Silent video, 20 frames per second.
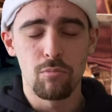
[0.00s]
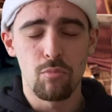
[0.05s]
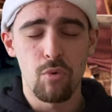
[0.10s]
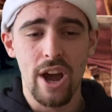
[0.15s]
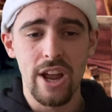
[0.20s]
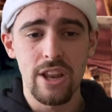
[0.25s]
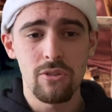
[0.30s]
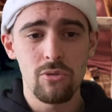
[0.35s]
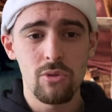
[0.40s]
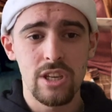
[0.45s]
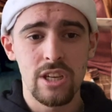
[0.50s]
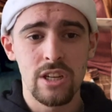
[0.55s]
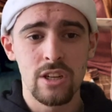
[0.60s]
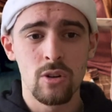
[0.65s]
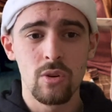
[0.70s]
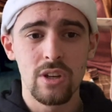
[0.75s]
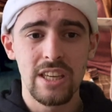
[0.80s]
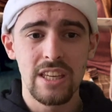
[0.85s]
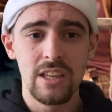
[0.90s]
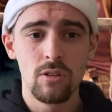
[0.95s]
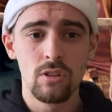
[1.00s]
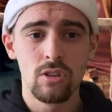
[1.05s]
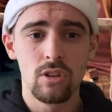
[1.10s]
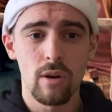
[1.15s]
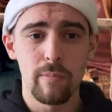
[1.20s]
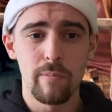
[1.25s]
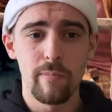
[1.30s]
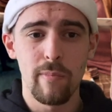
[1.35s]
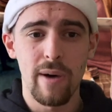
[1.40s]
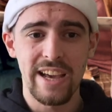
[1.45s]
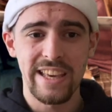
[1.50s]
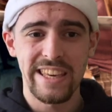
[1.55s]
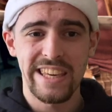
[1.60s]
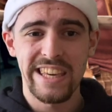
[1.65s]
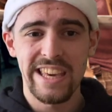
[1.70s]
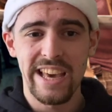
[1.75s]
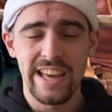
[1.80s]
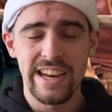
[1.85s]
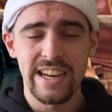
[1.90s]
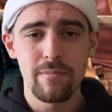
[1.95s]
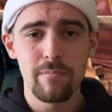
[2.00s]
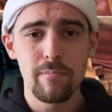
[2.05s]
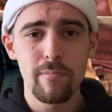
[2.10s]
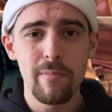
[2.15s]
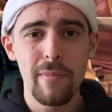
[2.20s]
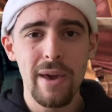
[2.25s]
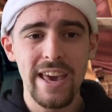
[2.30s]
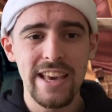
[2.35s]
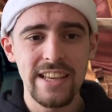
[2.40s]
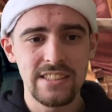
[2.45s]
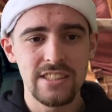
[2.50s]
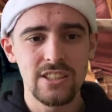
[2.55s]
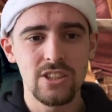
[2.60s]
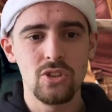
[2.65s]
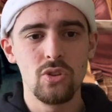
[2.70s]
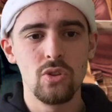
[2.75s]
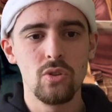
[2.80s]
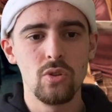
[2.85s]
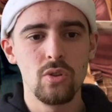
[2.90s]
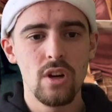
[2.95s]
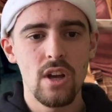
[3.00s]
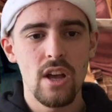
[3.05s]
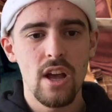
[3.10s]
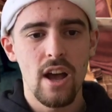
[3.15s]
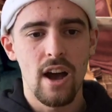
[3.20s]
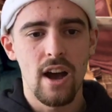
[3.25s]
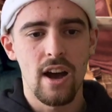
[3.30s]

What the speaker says: brand new hero Hilltop Maggie, an amazing new